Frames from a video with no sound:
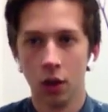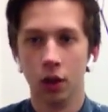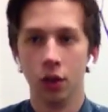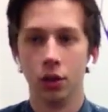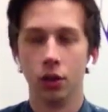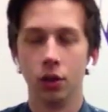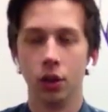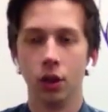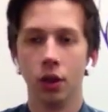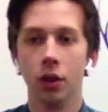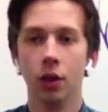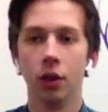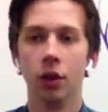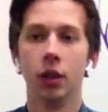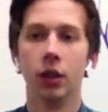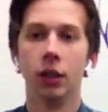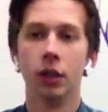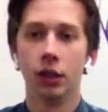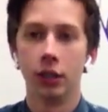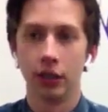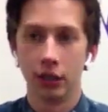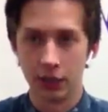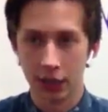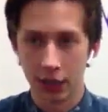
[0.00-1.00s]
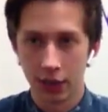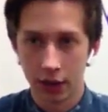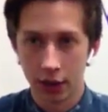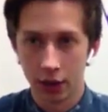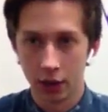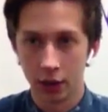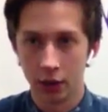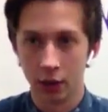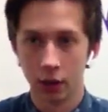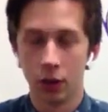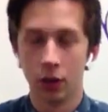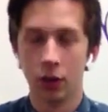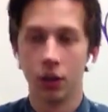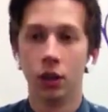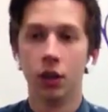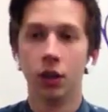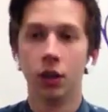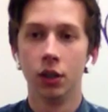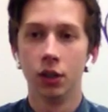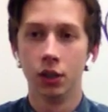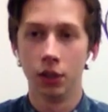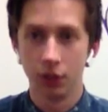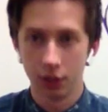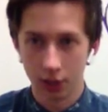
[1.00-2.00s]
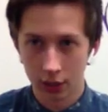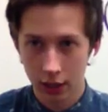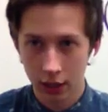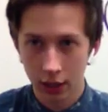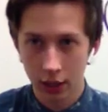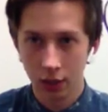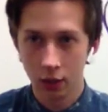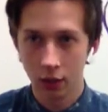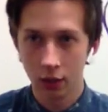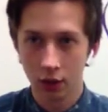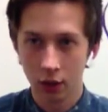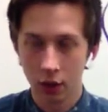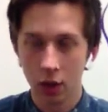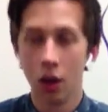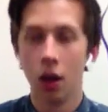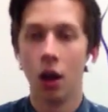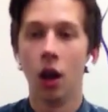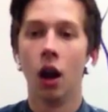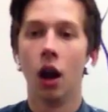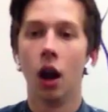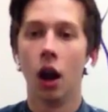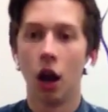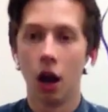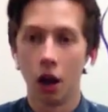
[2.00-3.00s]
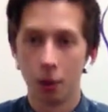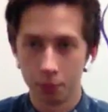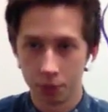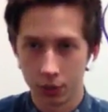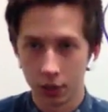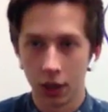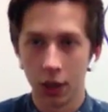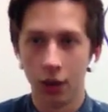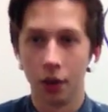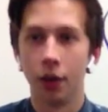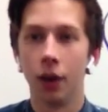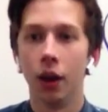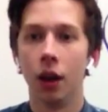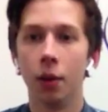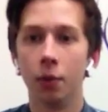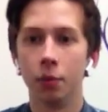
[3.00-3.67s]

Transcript: So, down, down, up, down,